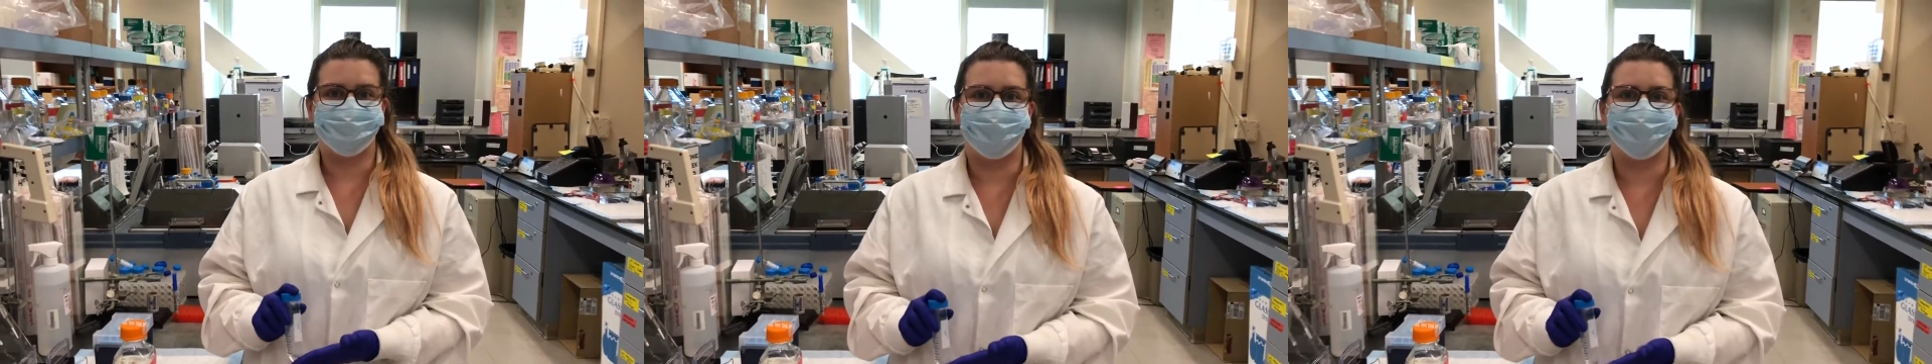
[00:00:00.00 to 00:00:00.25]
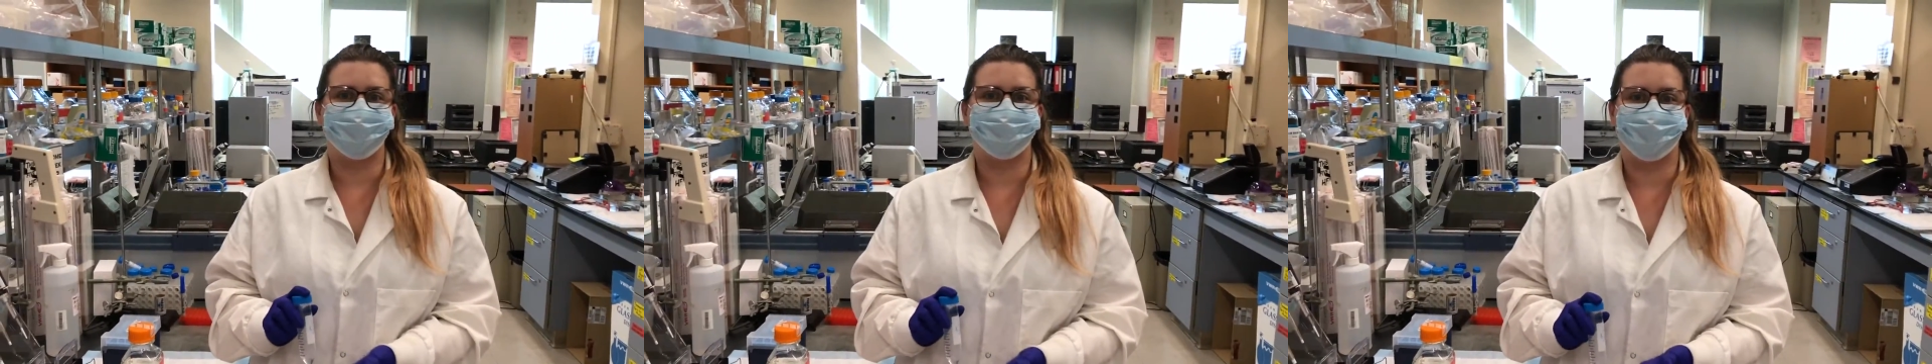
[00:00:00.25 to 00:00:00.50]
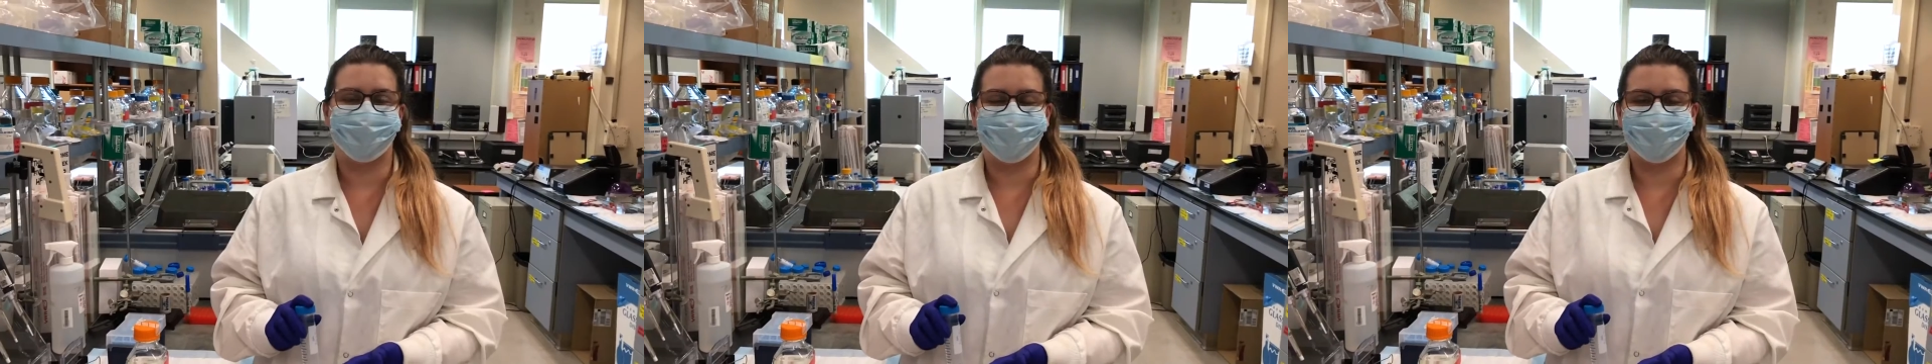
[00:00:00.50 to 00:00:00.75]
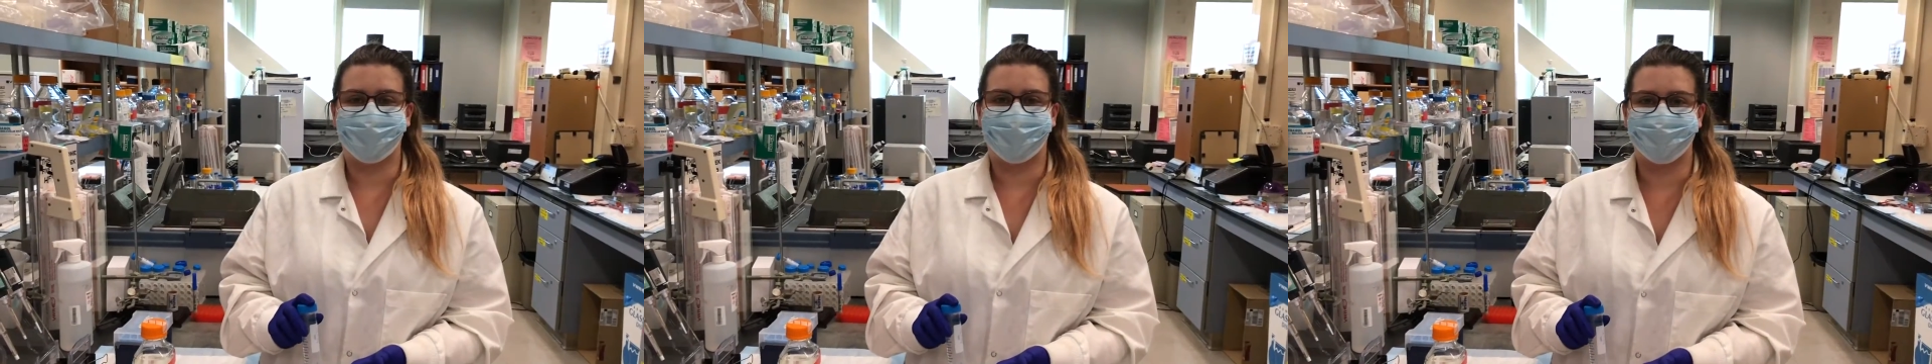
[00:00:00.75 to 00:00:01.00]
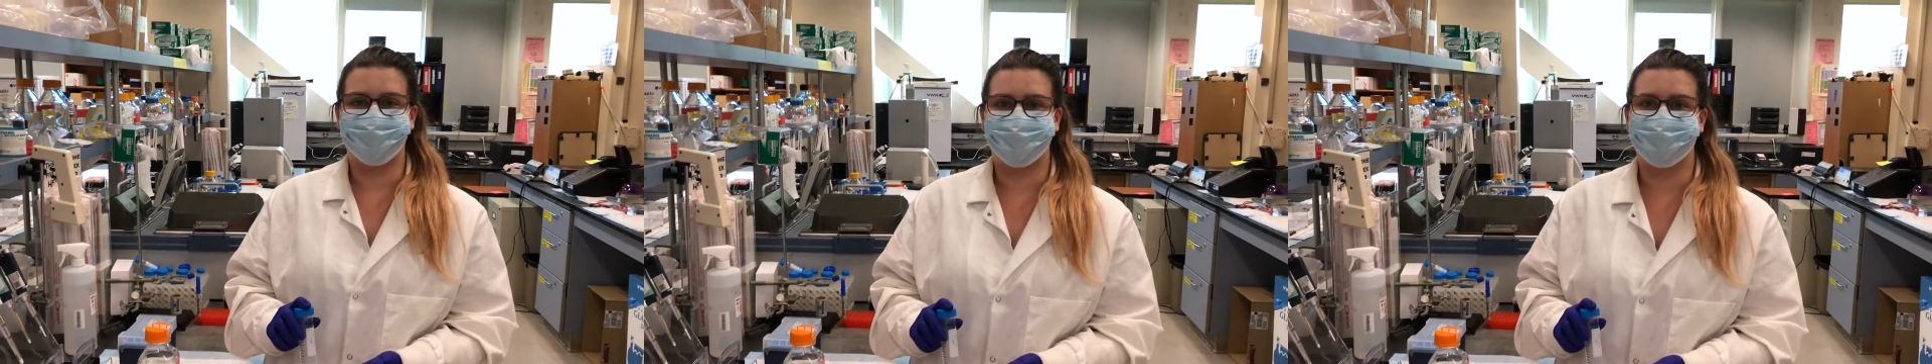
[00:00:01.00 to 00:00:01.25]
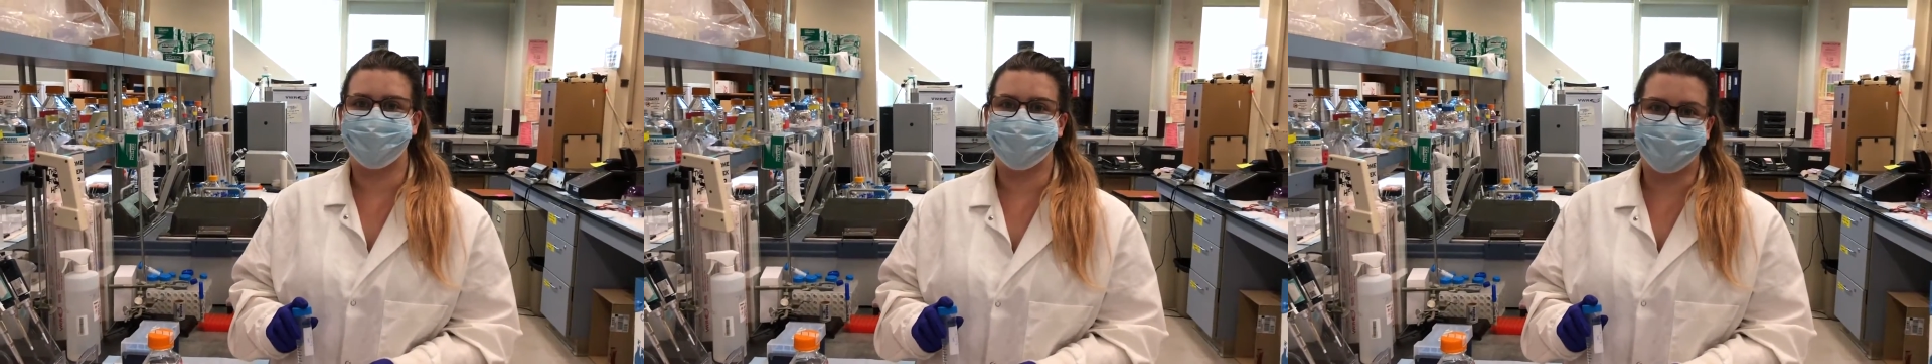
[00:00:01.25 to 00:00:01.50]
your running gel to
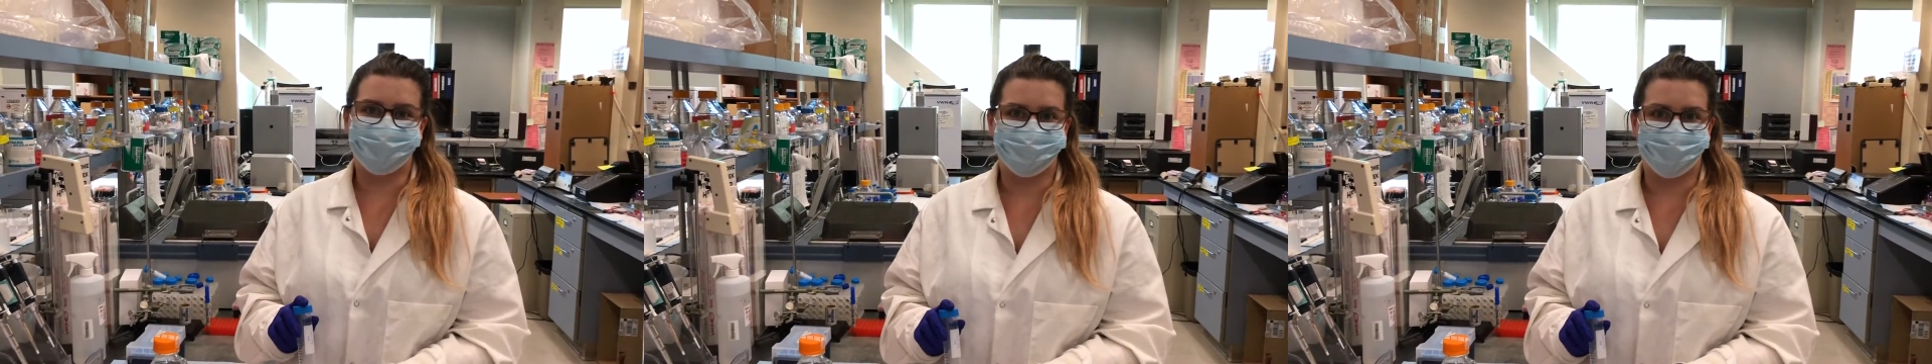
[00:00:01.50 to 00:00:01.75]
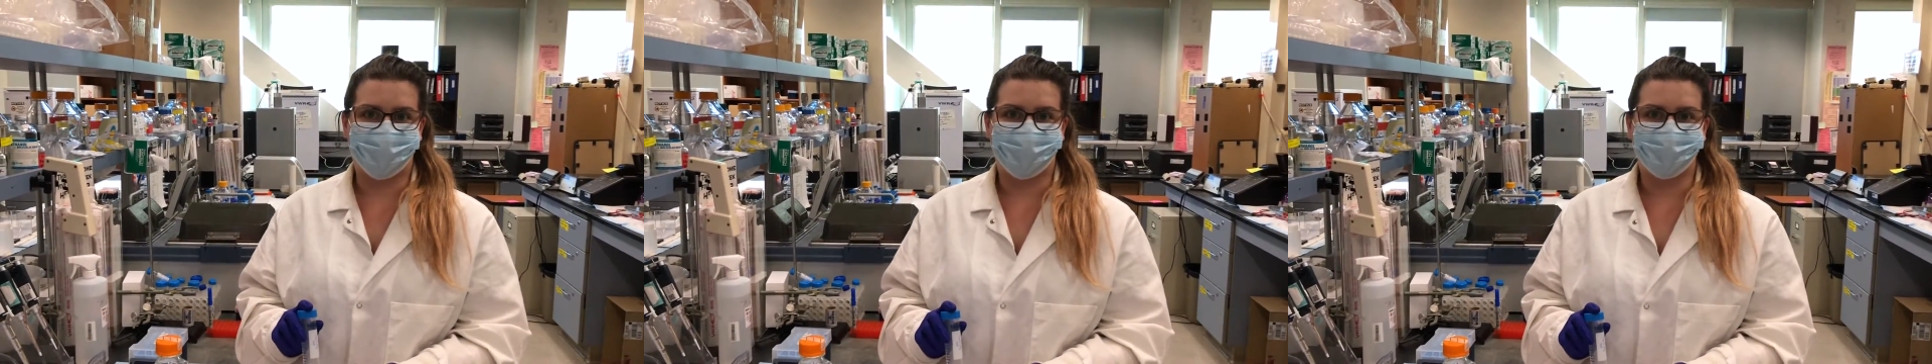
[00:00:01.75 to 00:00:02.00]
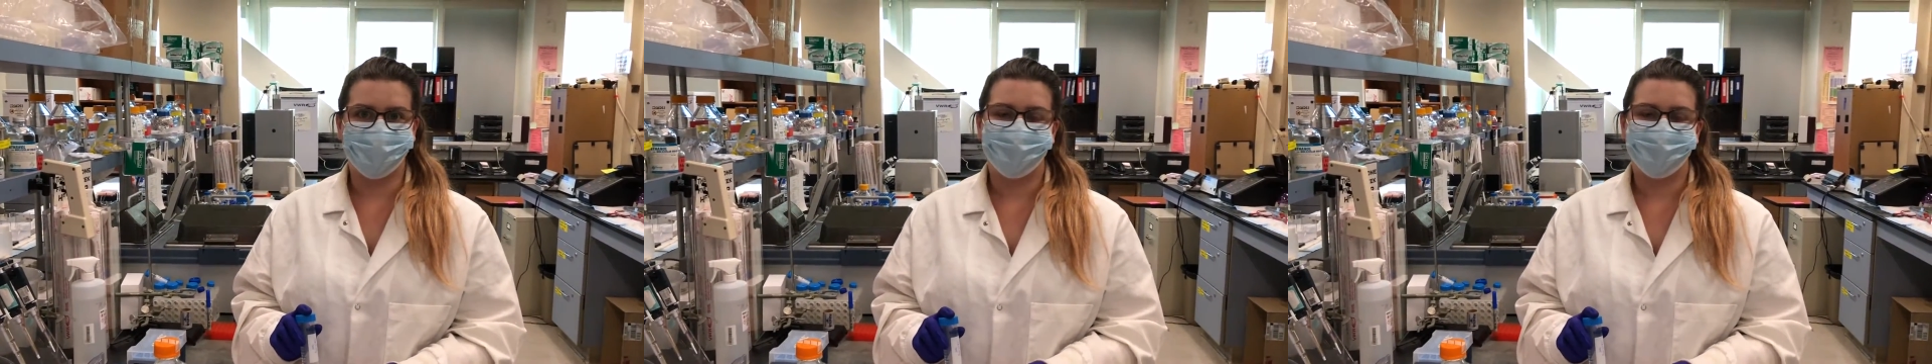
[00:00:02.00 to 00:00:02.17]
solidify,